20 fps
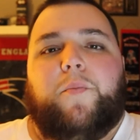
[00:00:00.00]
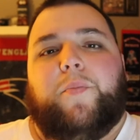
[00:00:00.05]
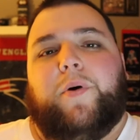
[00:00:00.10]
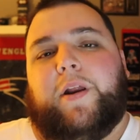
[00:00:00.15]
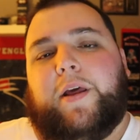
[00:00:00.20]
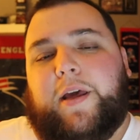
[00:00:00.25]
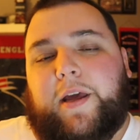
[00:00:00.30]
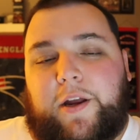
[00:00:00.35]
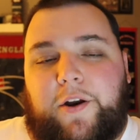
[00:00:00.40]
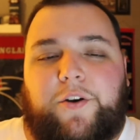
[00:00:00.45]
But
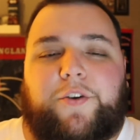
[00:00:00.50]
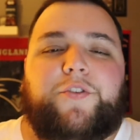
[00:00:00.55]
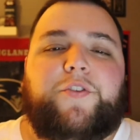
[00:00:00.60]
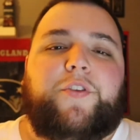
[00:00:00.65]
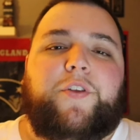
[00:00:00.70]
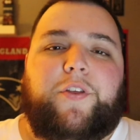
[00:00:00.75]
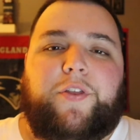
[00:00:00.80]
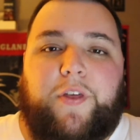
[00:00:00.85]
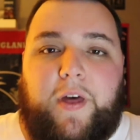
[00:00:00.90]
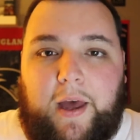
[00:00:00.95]
here's
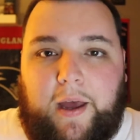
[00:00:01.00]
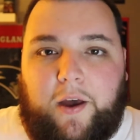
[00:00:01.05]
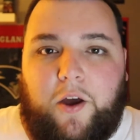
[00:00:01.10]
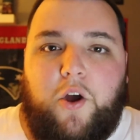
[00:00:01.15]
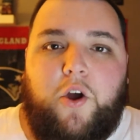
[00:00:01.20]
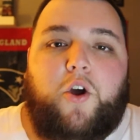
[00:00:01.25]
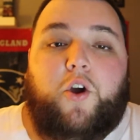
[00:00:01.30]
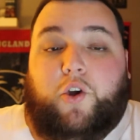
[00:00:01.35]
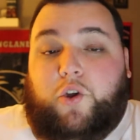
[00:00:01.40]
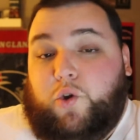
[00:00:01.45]
the thing.
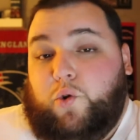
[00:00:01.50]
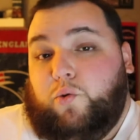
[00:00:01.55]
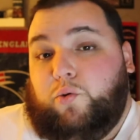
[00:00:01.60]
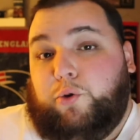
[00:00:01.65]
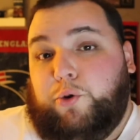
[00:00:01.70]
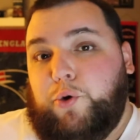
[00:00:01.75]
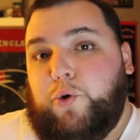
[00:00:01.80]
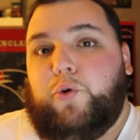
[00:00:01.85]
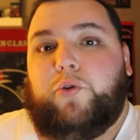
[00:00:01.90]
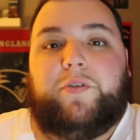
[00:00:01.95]
You
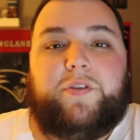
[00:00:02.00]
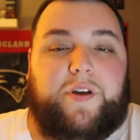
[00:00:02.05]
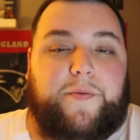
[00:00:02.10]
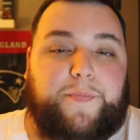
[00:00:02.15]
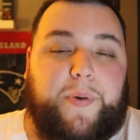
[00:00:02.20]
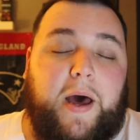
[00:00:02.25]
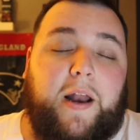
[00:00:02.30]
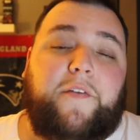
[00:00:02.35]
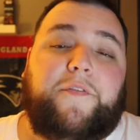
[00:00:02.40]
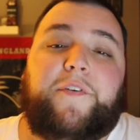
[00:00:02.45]
lose the
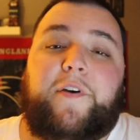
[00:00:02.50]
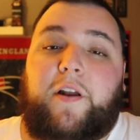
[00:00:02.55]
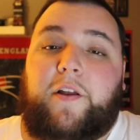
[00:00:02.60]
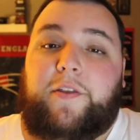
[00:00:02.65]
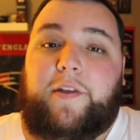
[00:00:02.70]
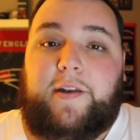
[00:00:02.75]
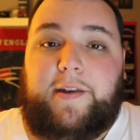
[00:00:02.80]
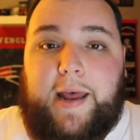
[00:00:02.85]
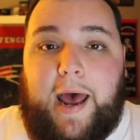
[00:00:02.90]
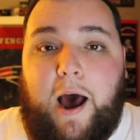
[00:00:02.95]
benefit of
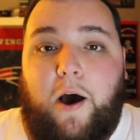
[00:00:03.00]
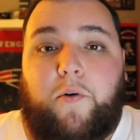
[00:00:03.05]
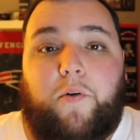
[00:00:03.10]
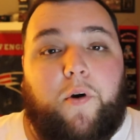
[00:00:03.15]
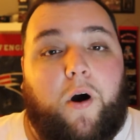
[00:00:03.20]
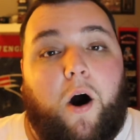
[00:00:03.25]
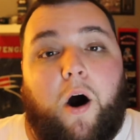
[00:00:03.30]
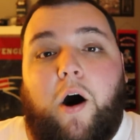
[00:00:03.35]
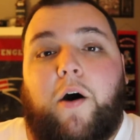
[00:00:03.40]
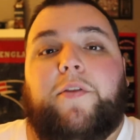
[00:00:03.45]
the doubt
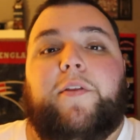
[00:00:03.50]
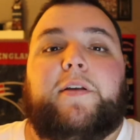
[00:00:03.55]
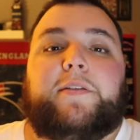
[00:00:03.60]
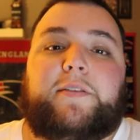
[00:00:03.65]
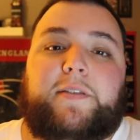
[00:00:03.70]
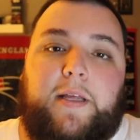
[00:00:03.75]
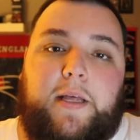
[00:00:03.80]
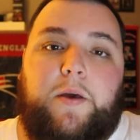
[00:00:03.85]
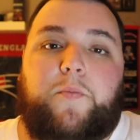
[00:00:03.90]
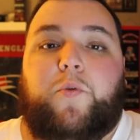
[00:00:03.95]
on this
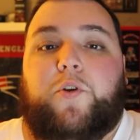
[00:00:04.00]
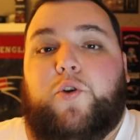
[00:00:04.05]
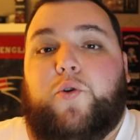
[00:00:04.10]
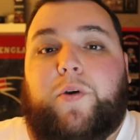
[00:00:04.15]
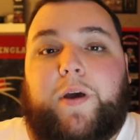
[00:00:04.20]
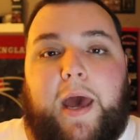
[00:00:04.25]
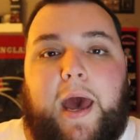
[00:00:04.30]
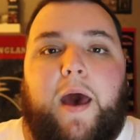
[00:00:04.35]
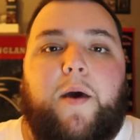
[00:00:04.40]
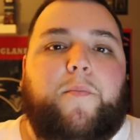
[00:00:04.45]
team when you
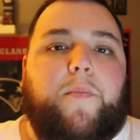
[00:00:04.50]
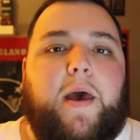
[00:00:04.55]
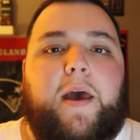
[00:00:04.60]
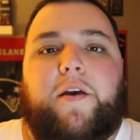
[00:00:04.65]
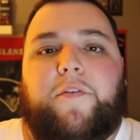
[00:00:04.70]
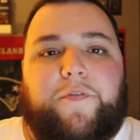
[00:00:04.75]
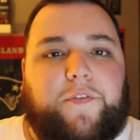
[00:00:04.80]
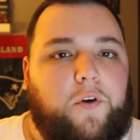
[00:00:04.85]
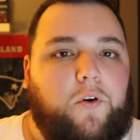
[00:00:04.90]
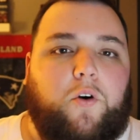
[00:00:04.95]
can't
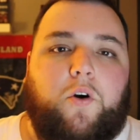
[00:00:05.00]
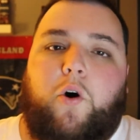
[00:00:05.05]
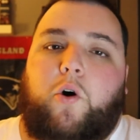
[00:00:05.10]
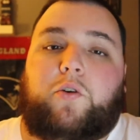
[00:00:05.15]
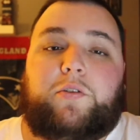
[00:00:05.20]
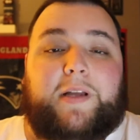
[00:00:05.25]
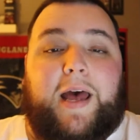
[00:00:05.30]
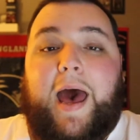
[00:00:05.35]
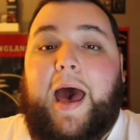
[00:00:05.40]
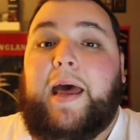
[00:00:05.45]
make field
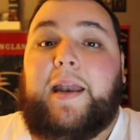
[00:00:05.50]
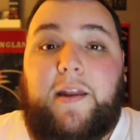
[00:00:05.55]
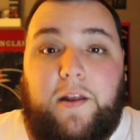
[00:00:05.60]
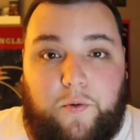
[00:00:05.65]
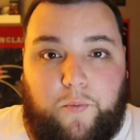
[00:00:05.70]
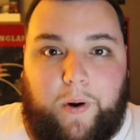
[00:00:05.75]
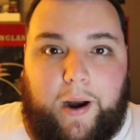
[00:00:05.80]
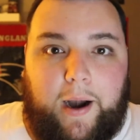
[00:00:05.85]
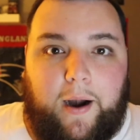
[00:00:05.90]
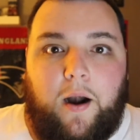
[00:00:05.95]
goals
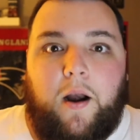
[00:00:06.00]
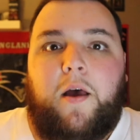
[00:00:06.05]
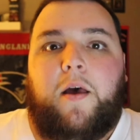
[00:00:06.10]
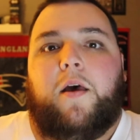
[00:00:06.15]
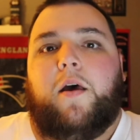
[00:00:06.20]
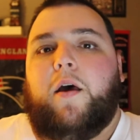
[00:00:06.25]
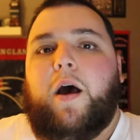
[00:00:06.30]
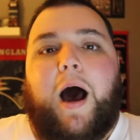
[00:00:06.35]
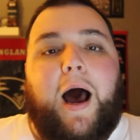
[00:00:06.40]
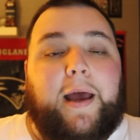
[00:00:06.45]
anywhere.
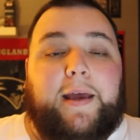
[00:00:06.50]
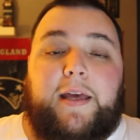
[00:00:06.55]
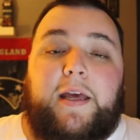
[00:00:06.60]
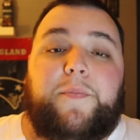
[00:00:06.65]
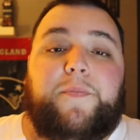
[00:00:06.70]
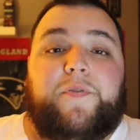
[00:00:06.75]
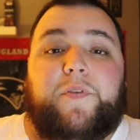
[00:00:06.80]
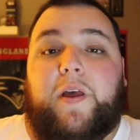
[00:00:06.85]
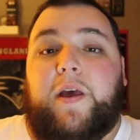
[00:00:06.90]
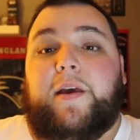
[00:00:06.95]
I
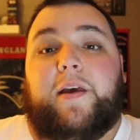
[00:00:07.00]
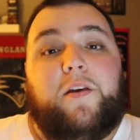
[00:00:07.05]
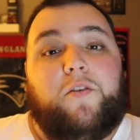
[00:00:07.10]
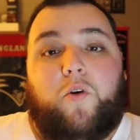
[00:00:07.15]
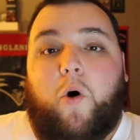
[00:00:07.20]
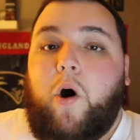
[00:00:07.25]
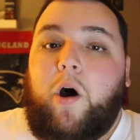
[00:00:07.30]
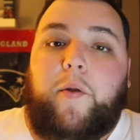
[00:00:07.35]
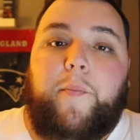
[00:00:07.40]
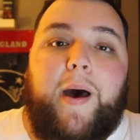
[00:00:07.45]
keep seeing he's
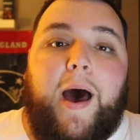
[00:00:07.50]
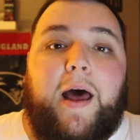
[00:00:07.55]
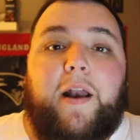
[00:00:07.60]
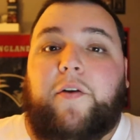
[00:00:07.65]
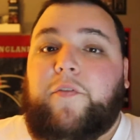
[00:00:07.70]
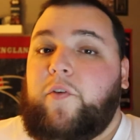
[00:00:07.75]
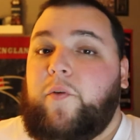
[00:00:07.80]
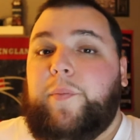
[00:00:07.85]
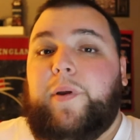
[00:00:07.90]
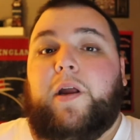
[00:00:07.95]

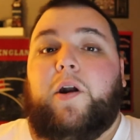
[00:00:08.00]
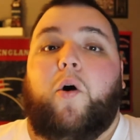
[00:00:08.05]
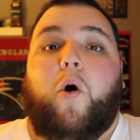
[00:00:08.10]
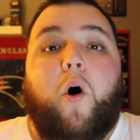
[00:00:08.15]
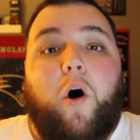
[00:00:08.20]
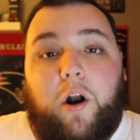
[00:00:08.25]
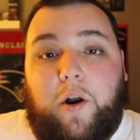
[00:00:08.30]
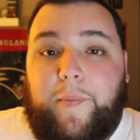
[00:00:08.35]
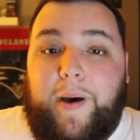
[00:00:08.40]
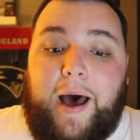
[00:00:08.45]
automatic from here,
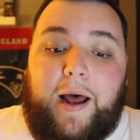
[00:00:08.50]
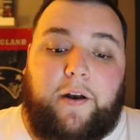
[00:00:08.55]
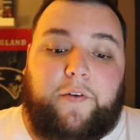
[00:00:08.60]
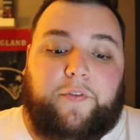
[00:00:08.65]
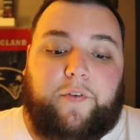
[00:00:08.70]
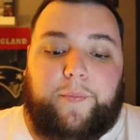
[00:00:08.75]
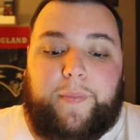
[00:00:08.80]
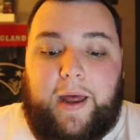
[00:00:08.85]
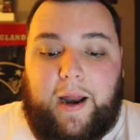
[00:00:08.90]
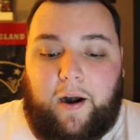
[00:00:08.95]
automatic
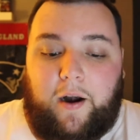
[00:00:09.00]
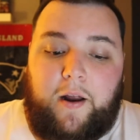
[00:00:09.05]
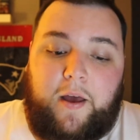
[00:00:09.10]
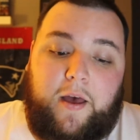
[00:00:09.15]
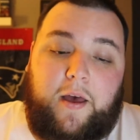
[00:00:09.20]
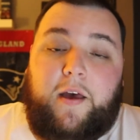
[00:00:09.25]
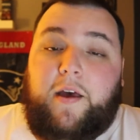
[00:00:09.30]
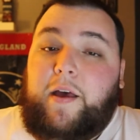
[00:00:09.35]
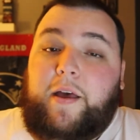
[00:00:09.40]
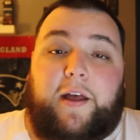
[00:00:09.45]
from there.
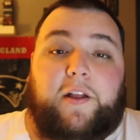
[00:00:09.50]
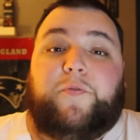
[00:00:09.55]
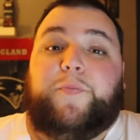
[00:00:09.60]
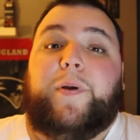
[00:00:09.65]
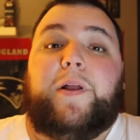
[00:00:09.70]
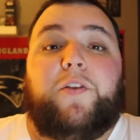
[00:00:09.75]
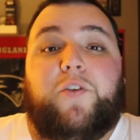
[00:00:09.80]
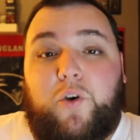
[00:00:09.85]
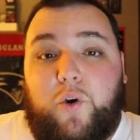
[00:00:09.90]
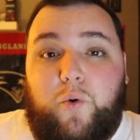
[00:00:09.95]
It's
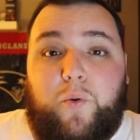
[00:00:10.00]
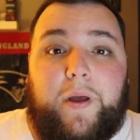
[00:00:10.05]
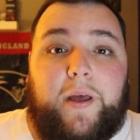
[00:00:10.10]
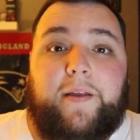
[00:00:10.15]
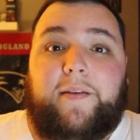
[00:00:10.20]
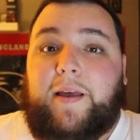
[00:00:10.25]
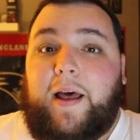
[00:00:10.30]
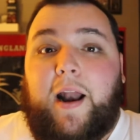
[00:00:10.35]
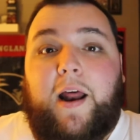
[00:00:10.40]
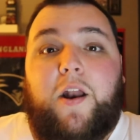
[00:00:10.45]
been 2
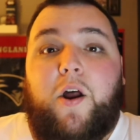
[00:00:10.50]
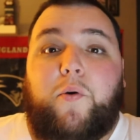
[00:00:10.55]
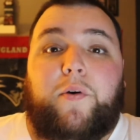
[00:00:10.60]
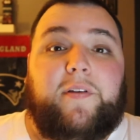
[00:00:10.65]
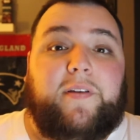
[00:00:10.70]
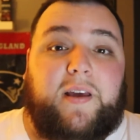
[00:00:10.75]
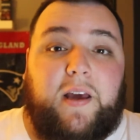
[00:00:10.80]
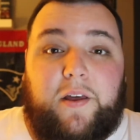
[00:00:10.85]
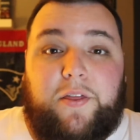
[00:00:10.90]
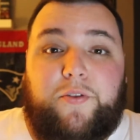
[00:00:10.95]
weeks, and I know
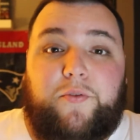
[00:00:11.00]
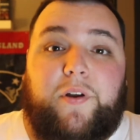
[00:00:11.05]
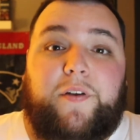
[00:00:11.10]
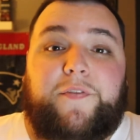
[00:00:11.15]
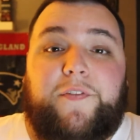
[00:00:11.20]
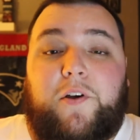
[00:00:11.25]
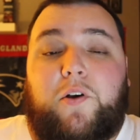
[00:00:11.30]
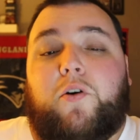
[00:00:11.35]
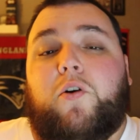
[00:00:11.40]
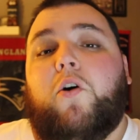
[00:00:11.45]
he's kicked 3
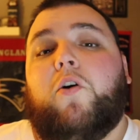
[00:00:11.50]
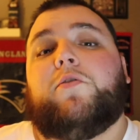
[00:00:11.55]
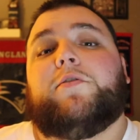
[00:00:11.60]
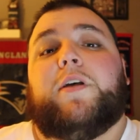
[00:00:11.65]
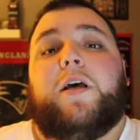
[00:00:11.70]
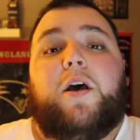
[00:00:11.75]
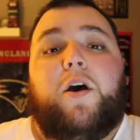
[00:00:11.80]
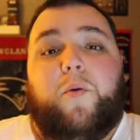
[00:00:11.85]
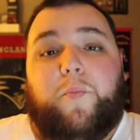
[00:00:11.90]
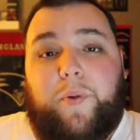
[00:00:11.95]
field goals,
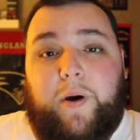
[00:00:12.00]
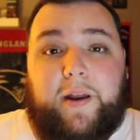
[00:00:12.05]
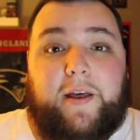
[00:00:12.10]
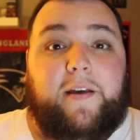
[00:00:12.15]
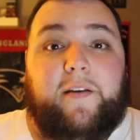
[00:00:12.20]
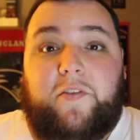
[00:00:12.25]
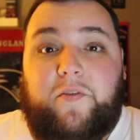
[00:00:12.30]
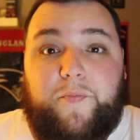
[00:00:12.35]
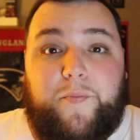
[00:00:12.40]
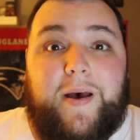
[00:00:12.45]
but
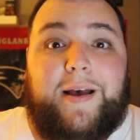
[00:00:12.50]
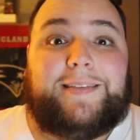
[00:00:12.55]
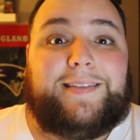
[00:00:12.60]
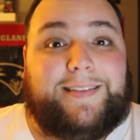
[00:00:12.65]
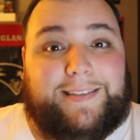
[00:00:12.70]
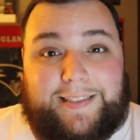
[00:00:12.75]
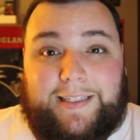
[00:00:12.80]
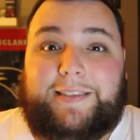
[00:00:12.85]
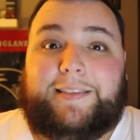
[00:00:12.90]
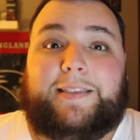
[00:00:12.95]
he's
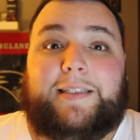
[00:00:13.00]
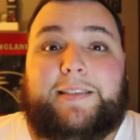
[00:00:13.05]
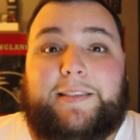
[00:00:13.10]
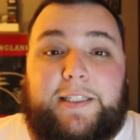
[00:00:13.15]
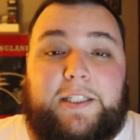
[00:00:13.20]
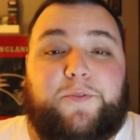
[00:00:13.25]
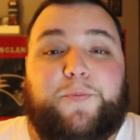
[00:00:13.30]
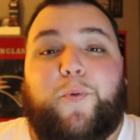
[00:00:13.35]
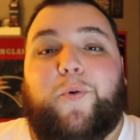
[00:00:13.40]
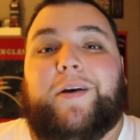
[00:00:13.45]
missed
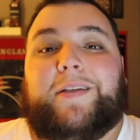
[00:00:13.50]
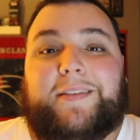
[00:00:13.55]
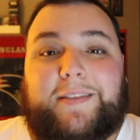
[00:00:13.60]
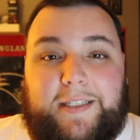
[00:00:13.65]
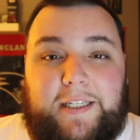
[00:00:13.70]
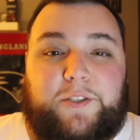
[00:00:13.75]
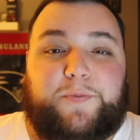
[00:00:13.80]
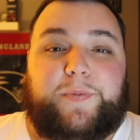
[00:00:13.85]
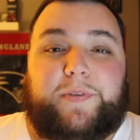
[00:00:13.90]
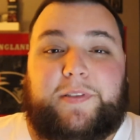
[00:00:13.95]

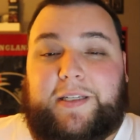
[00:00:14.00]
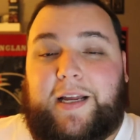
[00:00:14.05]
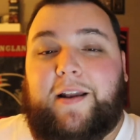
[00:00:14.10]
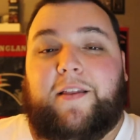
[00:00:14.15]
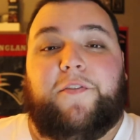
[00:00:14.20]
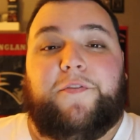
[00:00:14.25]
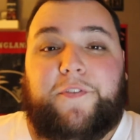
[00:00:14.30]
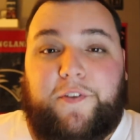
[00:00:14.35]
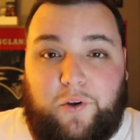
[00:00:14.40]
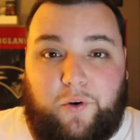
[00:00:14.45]
66.6% of
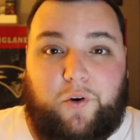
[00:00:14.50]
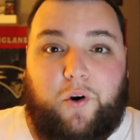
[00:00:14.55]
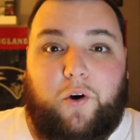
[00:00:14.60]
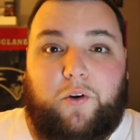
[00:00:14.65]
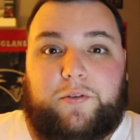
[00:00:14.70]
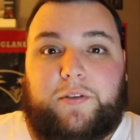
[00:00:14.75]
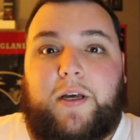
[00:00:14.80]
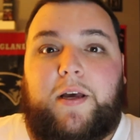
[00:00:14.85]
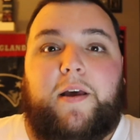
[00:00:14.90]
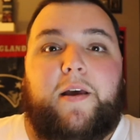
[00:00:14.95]
the field
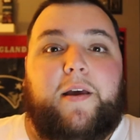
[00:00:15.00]
goals.